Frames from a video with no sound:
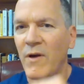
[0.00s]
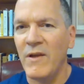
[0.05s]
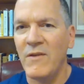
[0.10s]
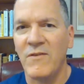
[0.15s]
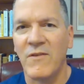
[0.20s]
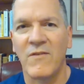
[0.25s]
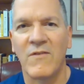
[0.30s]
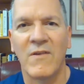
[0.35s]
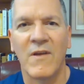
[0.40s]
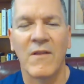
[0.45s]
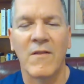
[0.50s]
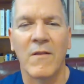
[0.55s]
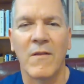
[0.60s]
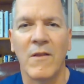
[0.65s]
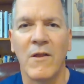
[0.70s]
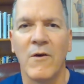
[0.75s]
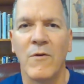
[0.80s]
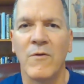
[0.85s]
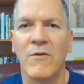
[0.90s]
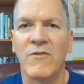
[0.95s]
it's got the
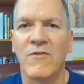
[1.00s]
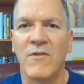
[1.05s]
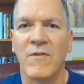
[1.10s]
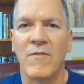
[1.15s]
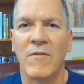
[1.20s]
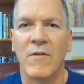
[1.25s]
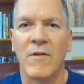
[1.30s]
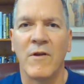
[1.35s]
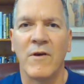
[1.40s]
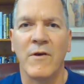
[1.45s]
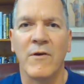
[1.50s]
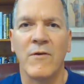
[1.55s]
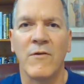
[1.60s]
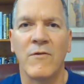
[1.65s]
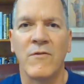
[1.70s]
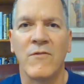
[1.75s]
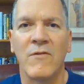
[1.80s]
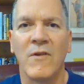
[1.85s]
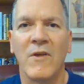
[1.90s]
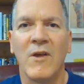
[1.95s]
lowest of the
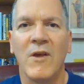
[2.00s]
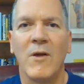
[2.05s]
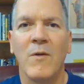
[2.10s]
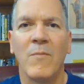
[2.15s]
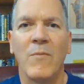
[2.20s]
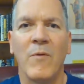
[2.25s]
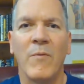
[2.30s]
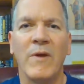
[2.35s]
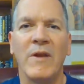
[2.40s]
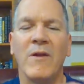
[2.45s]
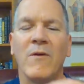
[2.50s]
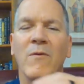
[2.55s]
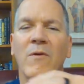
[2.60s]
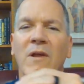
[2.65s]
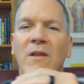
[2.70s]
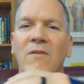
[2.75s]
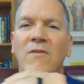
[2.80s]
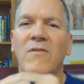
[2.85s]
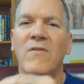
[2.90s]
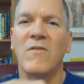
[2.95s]
lows, but we don't
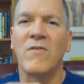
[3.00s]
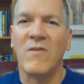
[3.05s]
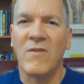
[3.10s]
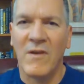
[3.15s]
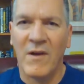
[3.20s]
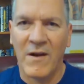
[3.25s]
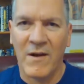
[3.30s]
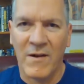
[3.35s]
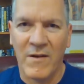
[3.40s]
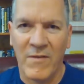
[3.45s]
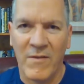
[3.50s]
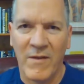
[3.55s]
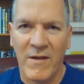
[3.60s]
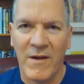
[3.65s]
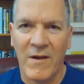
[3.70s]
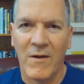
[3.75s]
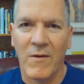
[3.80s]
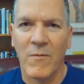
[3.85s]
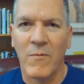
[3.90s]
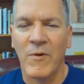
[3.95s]
get stuck
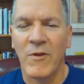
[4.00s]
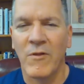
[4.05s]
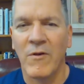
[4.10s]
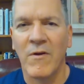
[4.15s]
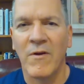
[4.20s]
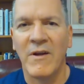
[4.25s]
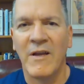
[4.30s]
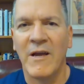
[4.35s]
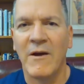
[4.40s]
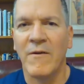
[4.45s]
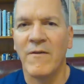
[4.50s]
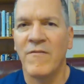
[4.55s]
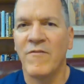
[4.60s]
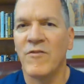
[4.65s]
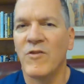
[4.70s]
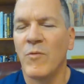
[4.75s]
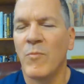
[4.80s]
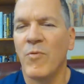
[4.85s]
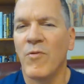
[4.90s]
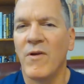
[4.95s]
there. We learn how
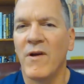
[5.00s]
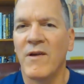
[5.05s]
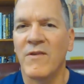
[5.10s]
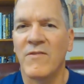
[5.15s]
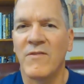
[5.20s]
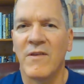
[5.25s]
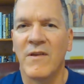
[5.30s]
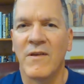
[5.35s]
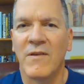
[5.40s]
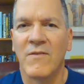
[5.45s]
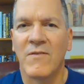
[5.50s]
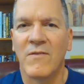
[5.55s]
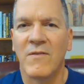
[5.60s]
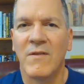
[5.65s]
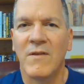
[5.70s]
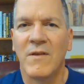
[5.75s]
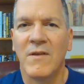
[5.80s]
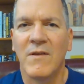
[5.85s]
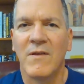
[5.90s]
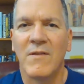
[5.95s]
even to process
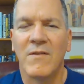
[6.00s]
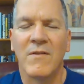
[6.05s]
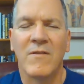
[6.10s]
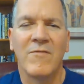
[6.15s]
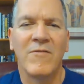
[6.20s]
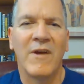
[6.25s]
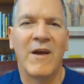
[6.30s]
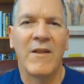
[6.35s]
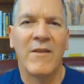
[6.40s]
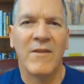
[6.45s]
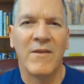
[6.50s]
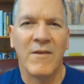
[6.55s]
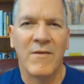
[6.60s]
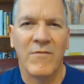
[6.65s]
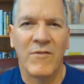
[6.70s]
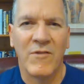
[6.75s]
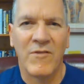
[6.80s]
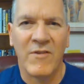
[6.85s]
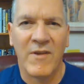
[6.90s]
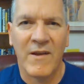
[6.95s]
the valley of
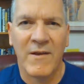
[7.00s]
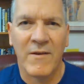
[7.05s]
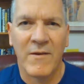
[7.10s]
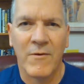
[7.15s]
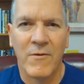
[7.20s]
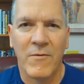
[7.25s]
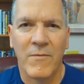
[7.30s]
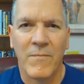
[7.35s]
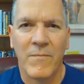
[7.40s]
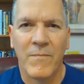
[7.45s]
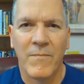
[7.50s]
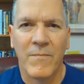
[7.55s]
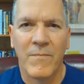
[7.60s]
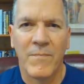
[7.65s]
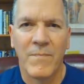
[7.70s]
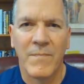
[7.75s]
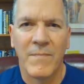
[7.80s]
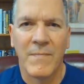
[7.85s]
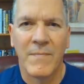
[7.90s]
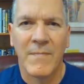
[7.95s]
the shadow.
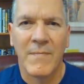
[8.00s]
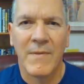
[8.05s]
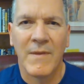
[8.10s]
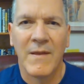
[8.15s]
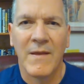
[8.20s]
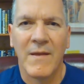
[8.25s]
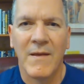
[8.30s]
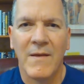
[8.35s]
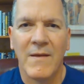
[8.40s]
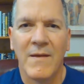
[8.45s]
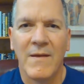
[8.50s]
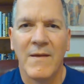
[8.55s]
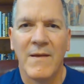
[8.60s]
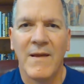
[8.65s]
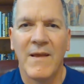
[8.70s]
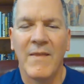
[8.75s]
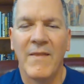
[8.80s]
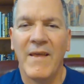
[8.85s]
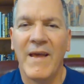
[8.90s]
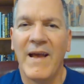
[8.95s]

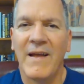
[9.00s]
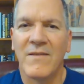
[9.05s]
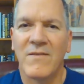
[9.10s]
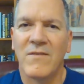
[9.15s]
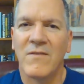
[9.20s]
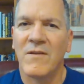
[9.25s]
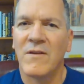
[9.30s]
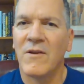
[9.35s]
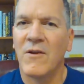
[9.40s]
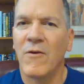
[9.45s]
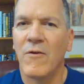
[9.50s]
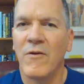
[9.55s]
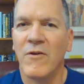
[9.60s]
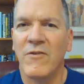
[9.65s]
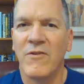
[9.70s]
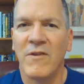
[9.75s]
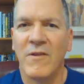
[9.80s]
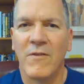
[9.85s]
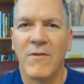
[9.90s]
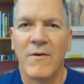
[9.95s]
And that's an
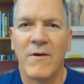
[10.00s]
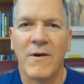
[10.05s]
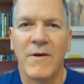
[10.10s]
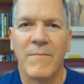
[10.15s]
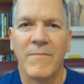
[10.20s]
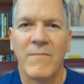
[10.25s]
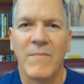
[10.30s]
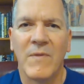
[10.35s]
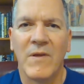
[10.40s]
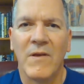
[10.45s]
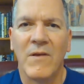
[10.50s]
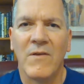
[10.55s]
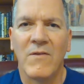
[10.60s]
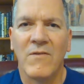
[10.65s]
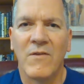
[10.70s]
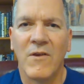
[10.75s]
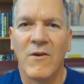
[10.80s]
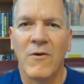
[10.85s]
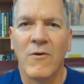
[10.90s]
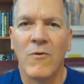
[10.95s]
encouraging thought.
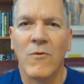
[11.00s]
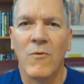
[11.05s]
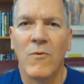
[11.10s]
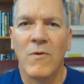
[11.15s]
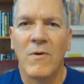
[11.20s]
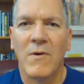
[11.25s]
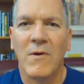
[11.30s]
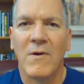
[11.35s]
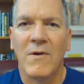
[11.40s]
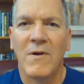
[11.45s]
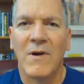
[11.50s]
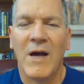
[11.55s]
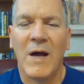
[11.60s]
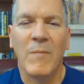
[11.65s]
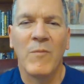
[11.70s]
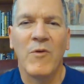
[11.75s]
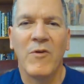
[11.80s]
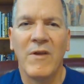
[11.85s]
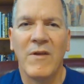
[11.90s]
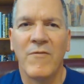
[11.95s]
So I'm
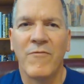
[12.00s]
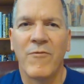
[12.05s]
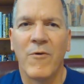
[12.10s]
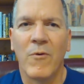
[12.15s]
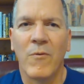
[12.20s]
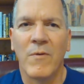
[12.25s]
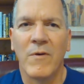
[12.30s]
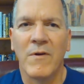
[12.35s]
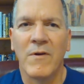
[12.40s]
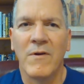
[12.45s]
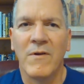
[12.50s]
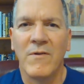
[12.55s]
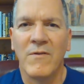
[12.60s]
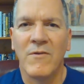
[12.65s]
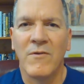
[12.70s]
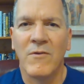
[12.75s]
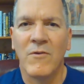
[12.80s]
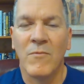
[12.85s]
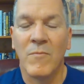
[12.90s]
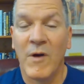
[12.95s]
looking forward
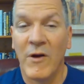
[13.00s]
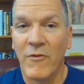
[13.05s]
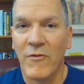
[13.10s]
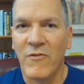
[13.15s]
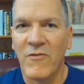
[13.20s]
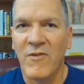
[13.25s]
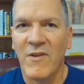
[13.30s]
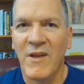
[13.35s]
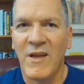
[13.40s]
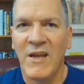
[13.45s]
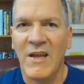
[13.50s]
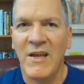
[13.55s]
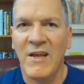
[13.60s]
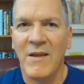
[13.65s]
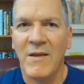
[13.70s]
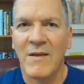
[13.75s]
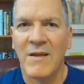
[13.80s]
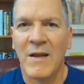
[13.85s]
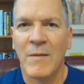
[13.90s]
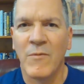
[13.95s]
to Mother's
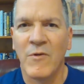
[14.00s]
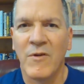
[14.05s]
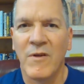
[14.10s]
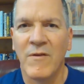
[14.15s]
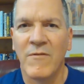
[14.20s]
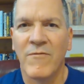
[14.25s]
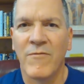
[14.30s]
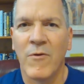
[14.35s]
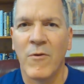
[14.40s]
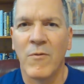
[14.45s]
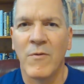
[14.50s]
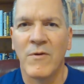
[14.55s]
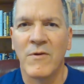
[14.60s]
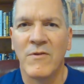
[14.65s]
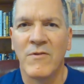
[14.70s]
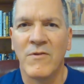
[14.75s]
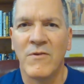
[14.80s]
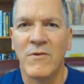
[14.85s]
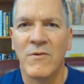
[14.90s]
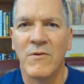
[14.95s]
Day, and I'm looking
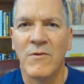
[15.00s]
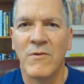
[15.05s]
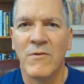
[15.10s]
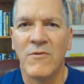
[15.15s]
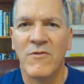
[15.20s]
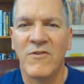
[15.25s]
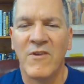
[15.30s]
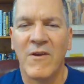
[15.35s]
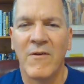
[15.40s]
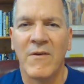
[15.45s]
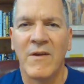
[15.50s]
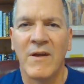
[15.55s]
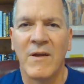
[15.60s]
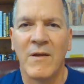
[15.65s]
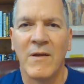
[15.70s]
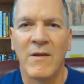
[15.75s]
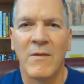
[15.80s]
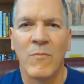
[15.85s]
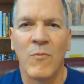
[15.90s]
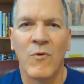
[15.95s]
forward to sharing
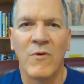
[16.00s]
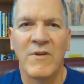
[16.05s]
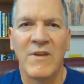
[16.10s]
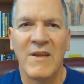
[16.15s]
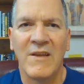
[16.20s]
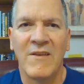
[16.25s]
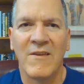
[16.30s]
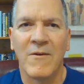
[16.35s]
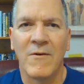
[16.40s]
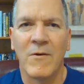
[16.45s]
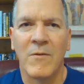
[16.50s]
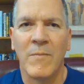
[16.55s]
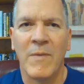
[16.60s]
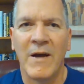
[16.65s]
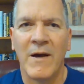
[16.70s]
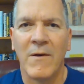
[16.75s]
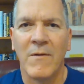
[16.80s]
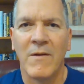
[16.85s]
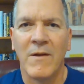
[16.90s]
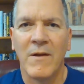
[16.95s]
in more detail
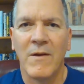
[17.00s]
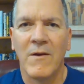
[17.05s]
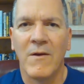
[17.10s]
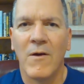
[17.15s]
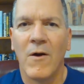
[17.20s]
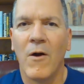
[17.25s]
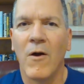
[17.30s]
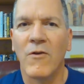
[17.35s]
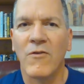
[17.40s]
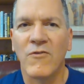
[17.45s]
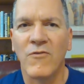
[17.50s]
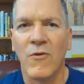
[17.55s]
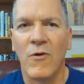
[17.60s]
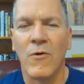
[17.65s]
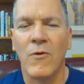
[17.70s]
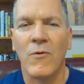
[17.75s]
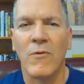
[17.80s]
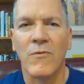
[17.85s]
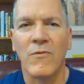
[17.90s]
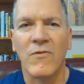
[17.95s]
about our
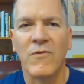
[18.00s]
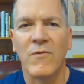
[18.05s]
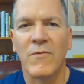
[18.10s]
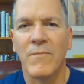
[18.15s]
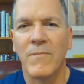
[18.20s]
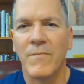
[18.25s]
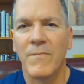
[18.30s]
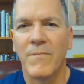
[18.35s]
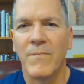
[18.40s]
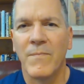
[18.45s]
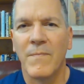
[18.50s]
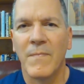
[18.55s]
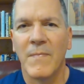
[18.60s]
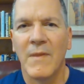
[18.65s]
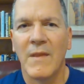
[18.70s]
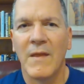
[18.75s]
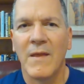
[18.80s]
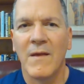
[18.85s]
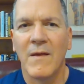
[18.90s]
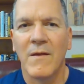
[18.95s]
souls,
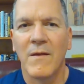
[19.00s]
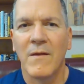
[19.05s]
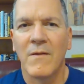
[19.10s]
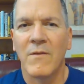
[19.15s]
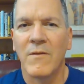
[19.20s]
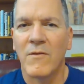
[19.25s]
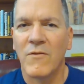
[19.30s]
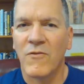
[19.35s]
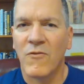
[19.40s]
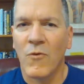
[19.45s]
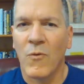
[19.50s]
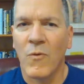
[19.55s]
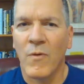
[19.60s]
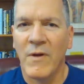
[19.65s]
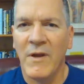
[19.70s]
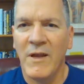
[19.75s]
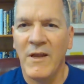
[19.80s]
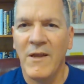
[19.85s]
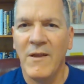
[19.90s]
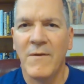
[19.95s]
the
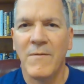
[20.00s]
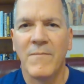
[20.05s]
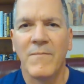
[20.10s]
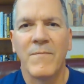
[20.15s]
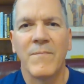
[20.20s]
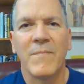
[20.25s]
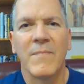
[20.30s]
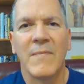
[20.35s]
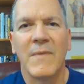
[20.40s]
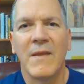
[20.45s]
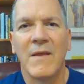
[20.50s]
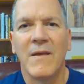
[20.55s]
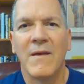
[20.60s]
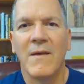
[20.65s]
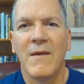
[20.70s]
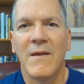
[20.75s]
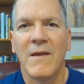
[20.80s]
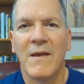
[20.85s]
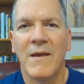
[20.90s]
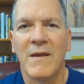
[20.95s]
story,
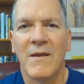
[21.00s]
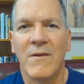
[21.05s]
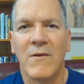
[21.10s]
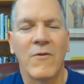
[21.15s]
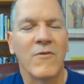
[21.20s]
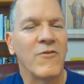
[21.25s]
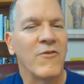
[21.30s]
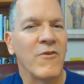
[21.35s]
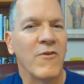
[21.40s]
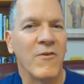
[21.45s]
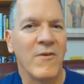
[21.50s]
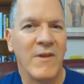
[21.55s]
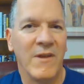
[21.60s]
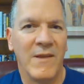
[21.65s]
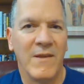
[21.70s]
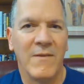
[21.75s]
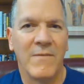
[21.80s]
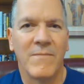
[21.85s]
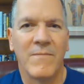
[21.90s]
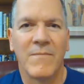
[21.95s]
and our
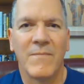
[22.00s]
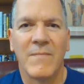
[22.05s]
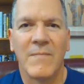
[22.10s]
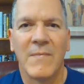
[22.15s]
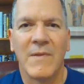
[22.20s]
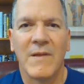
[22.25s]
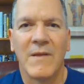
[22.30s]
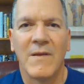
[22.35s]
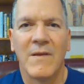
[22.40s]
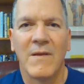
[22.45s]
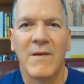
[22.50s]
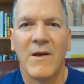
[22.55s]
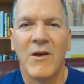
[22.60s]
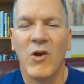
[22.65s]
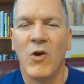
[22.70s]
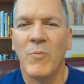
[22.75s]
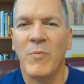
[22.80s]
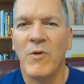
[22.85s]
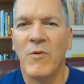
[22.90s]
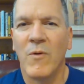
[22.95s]
journey. I
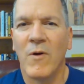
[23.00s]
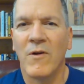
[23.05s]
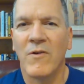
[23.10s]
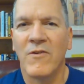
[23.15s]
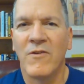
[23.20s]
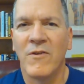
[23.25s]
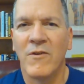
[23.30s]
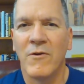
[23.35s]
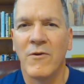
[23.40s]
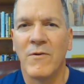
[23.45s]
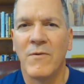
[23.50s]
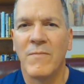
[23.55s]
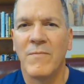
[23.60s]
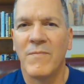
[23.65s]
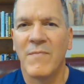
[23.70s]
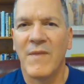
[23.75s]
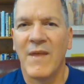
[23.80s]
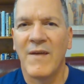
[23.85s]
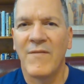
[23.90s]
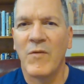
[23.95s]
hope you are too.
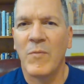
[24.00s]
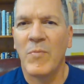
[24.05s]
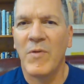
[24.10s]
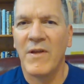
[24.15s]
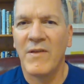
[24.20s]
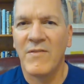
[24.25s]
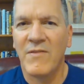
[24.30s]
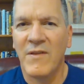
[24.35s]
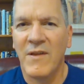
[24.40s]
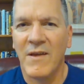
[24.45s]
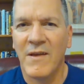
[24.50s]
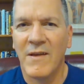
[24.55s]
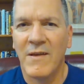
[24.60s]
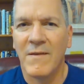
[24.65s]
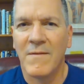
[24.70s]
Have a blessed day.